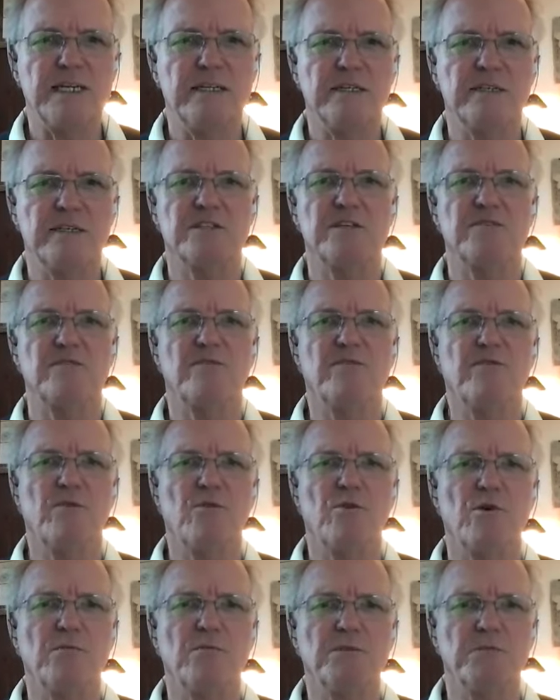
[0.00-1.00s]
it's
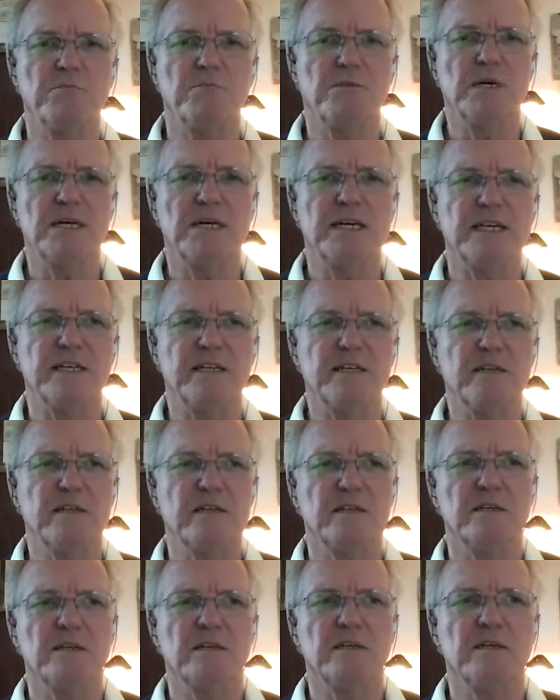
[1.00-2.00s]
informed by
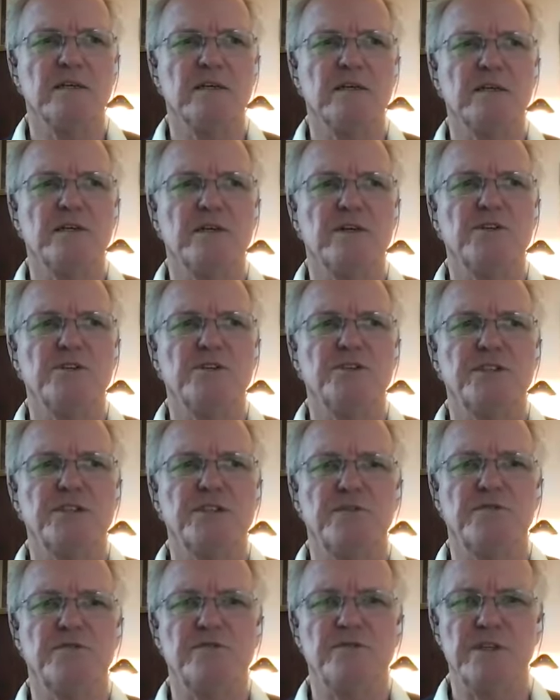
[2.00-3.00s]

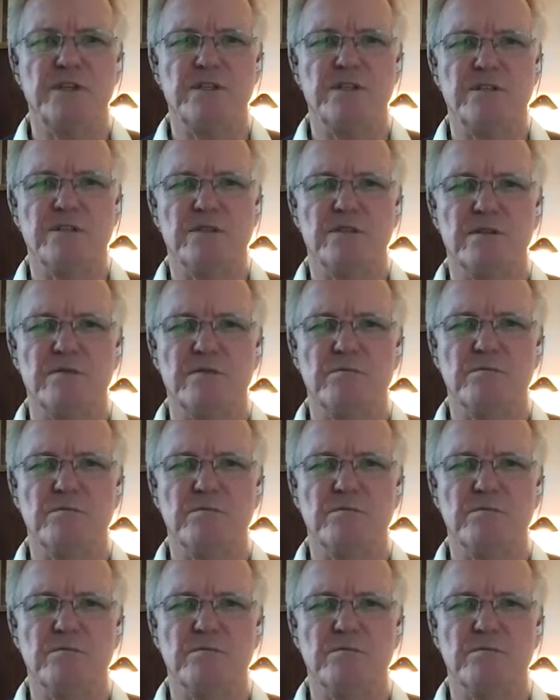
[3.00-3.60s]
chief feature.